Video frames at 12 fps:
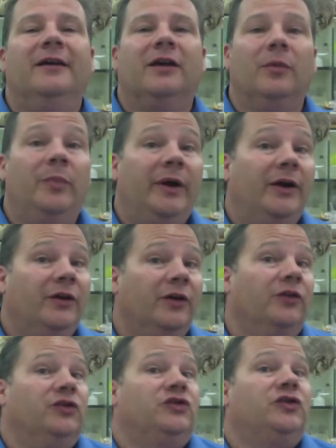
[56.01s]
compared to
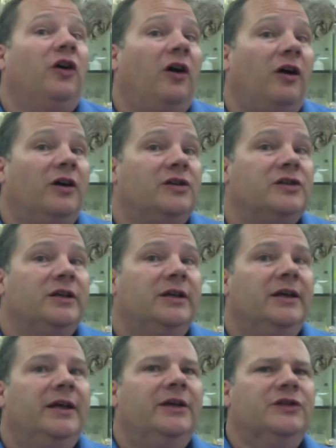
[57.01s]
other stars
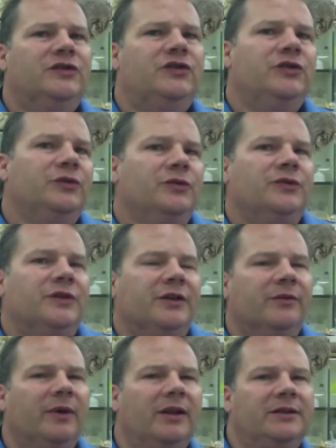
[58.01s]
is due to
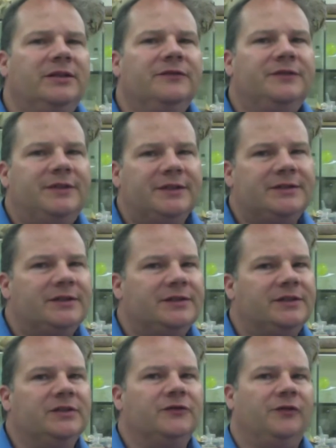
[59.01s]
their relative
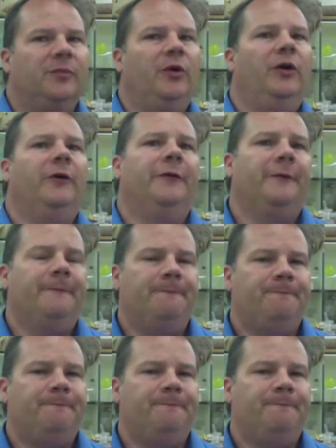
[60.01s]
distances from Earth.